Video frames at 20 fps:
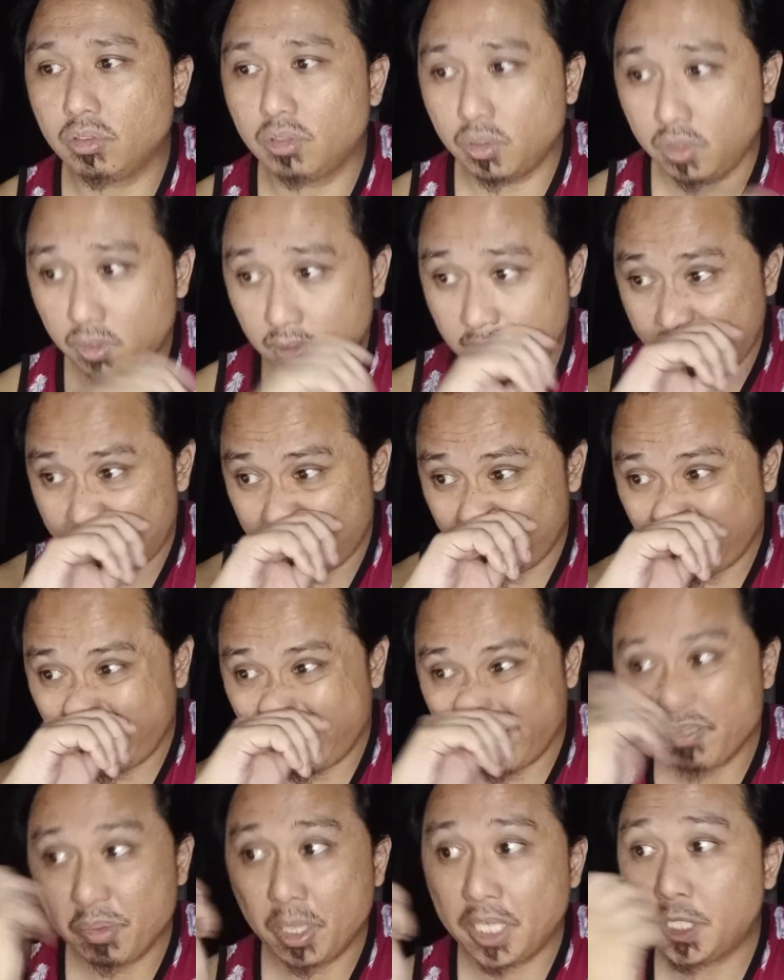of those kind of
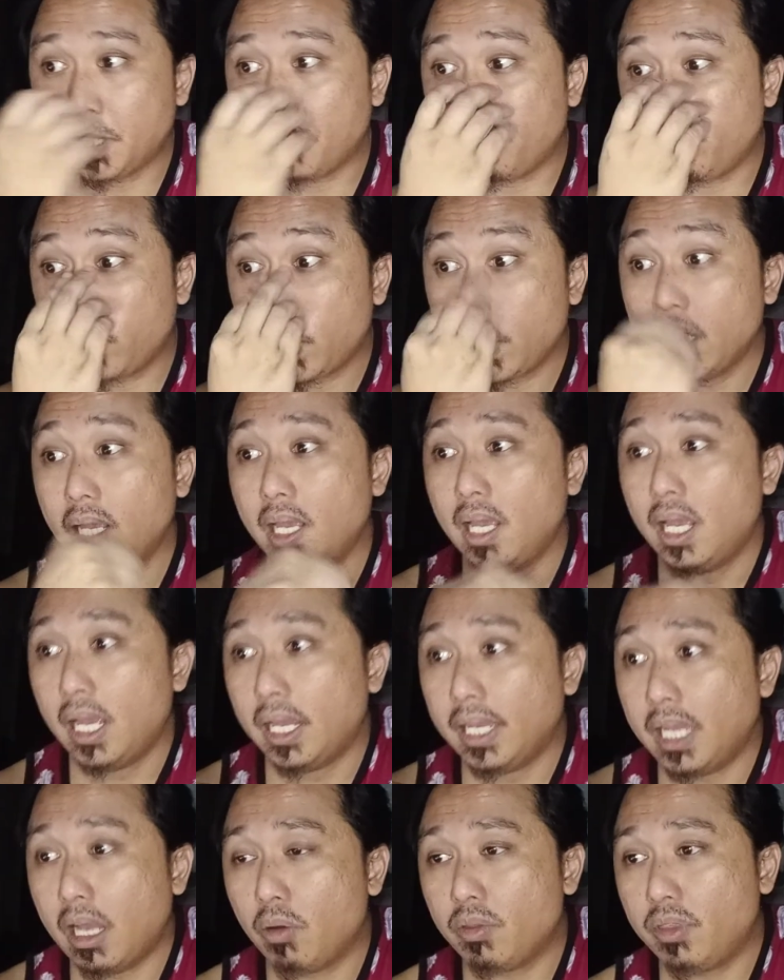information.
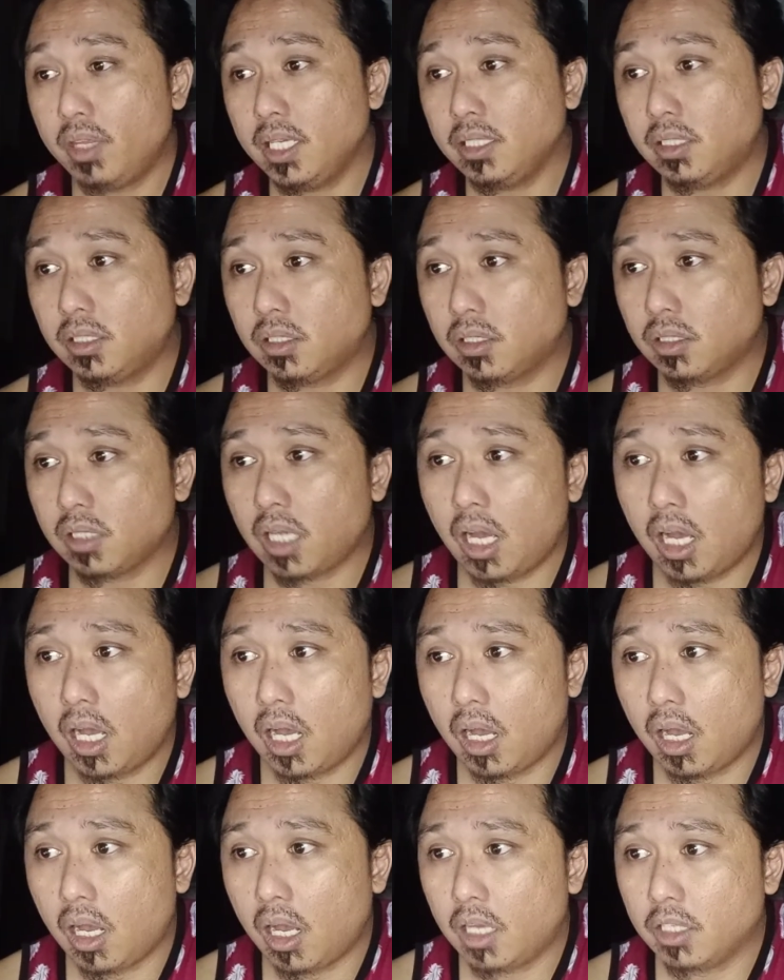Now this
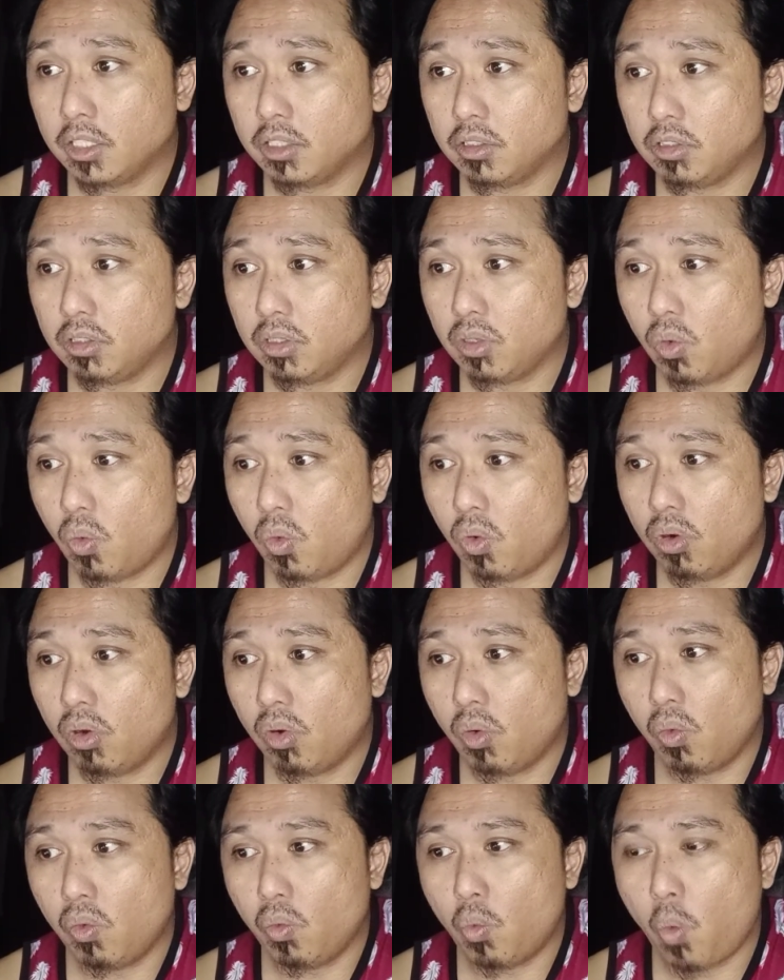
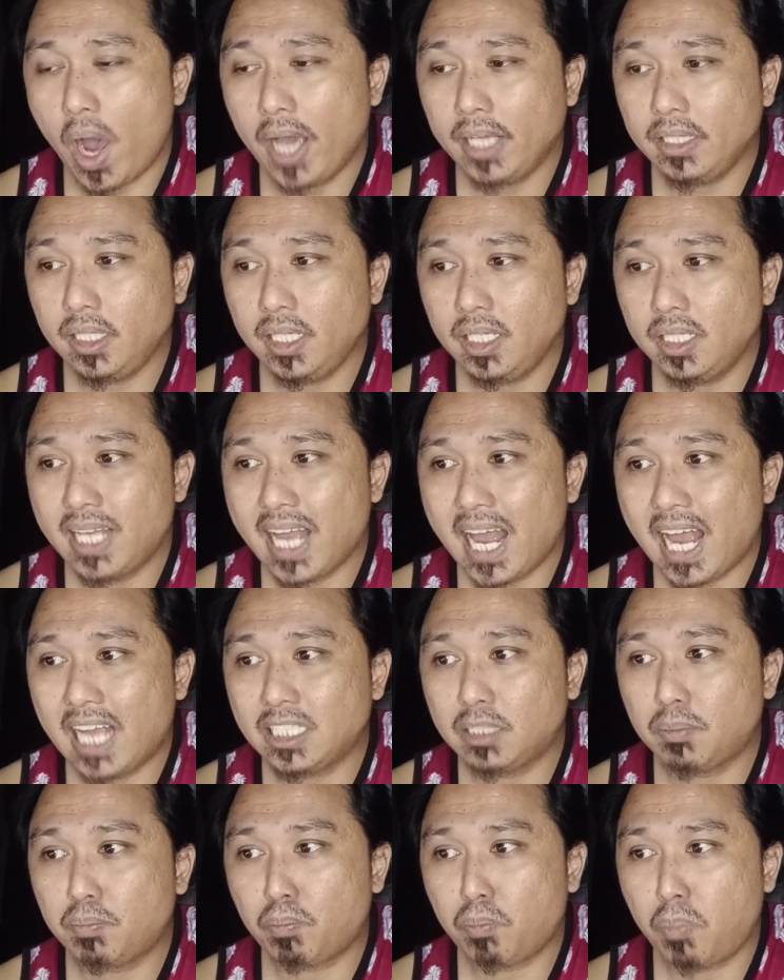
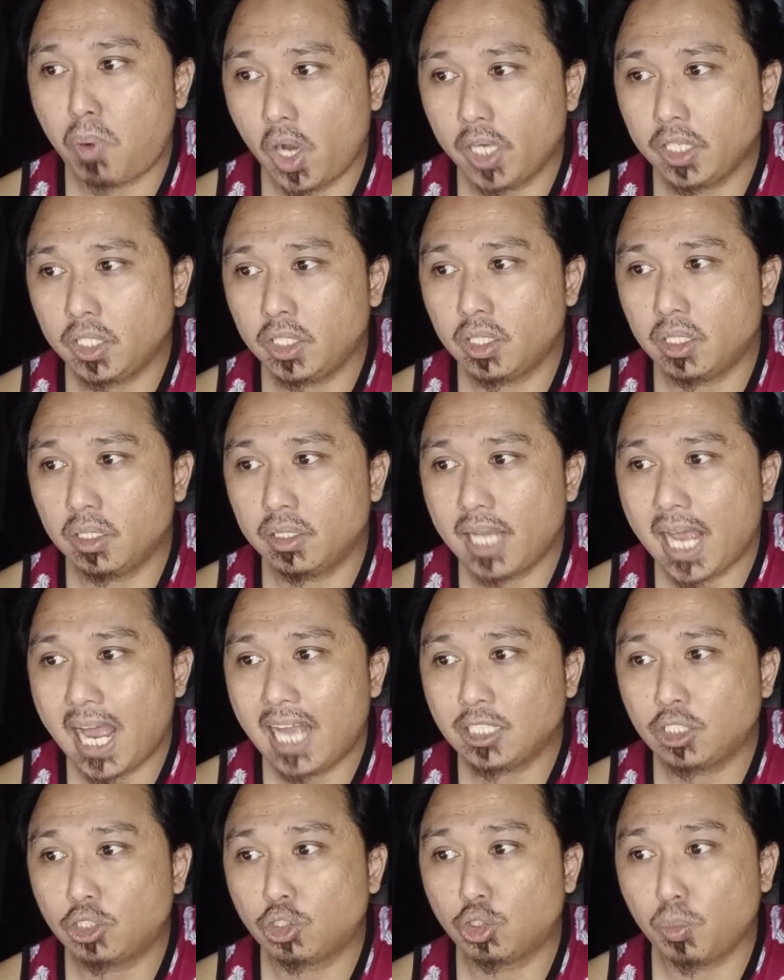
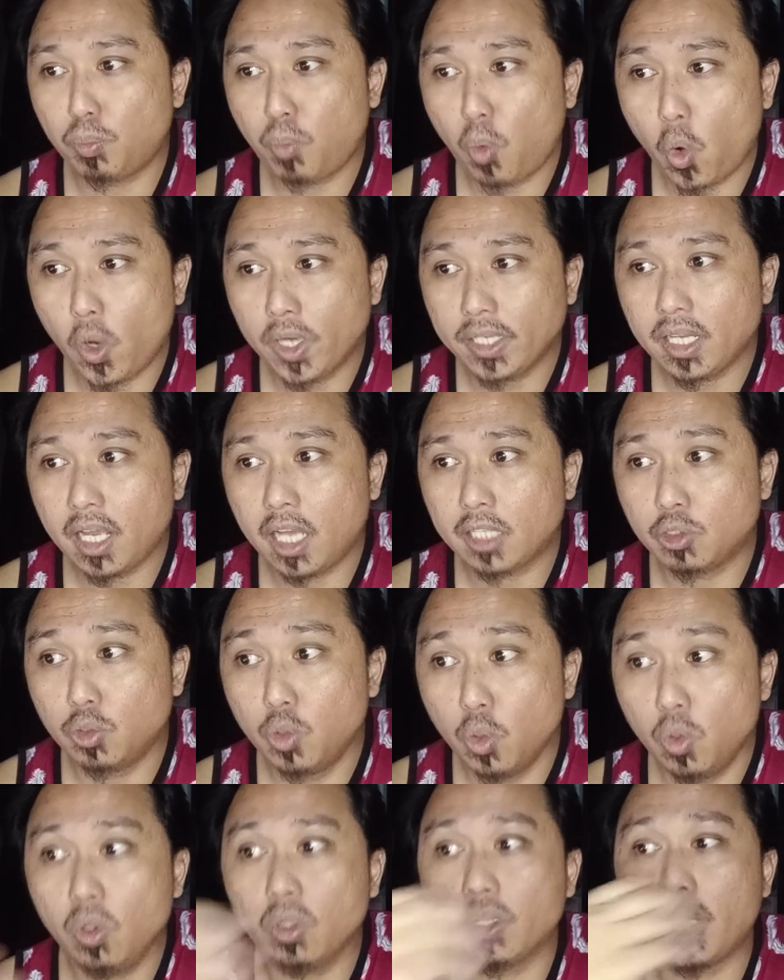
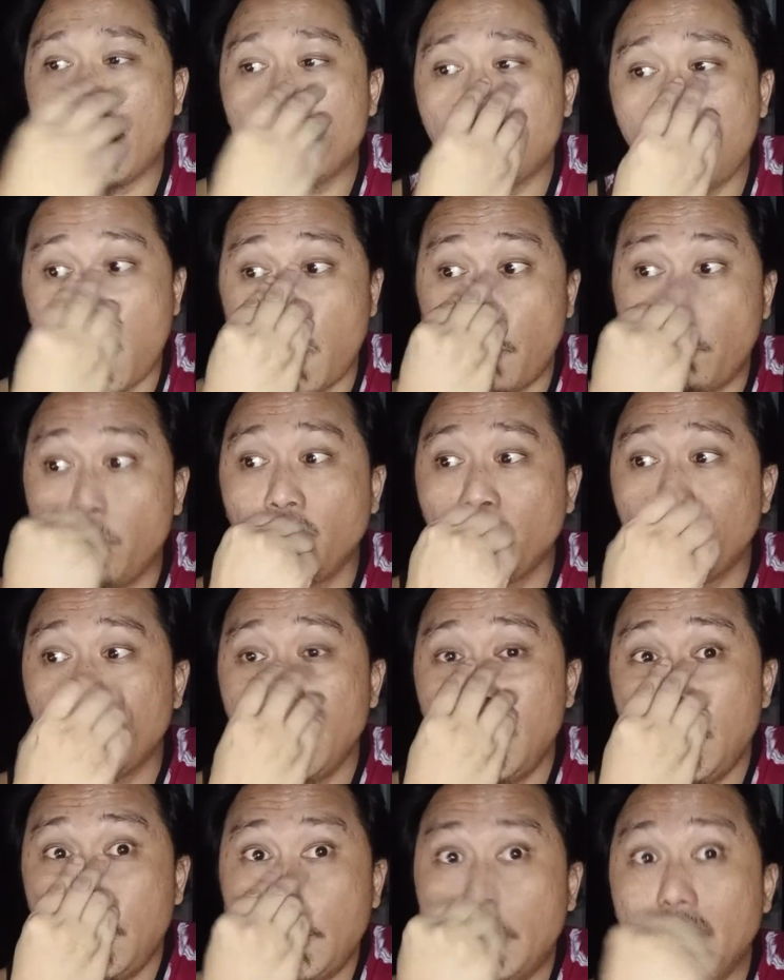YT-partner-support@google.com,
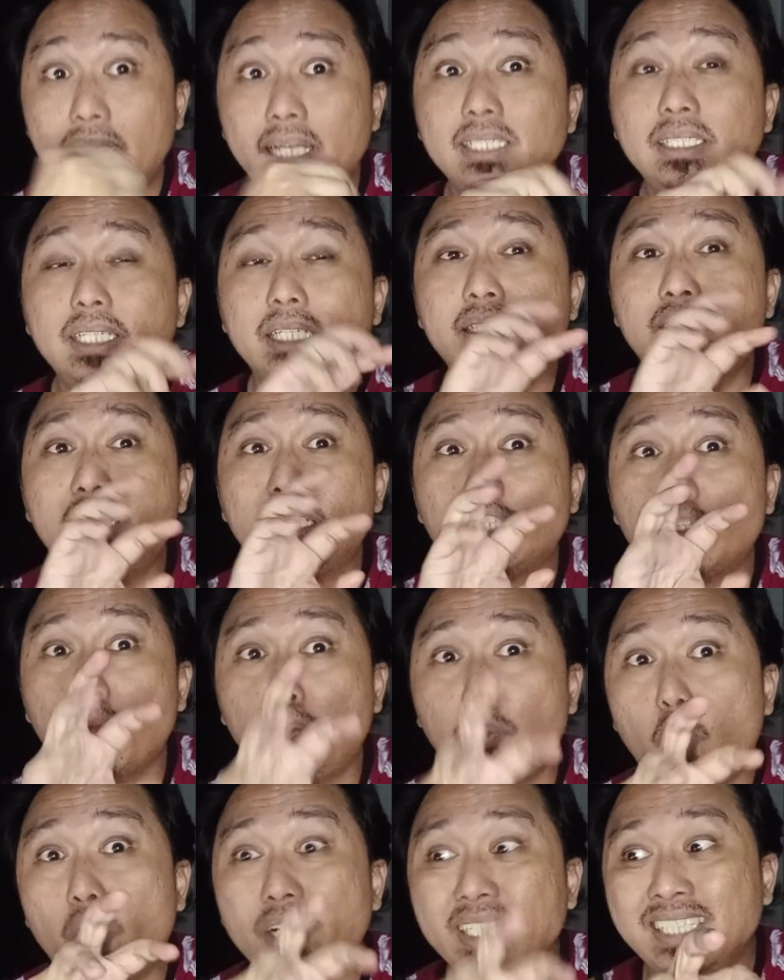this is the
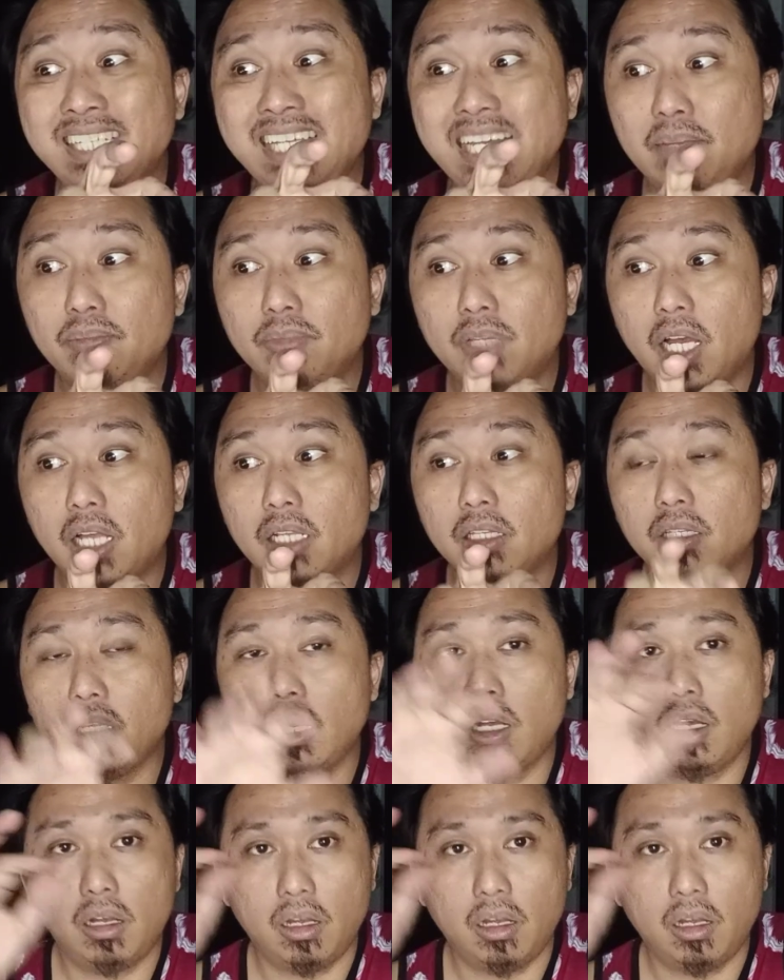support team that